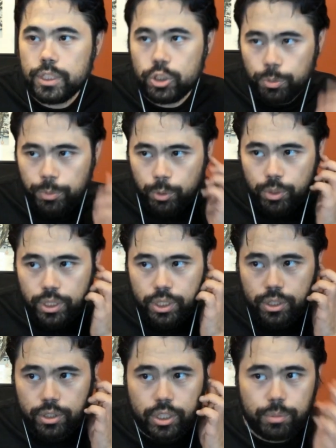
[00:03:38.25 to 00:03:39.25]
Should be winning
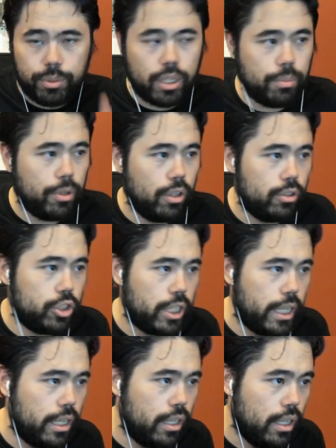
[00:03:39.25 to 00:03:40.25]
here. Keep it up. Hello,
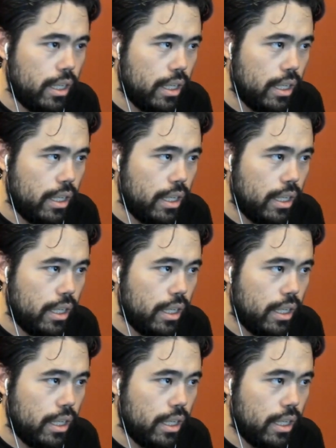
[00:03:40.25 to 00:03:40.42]
chat.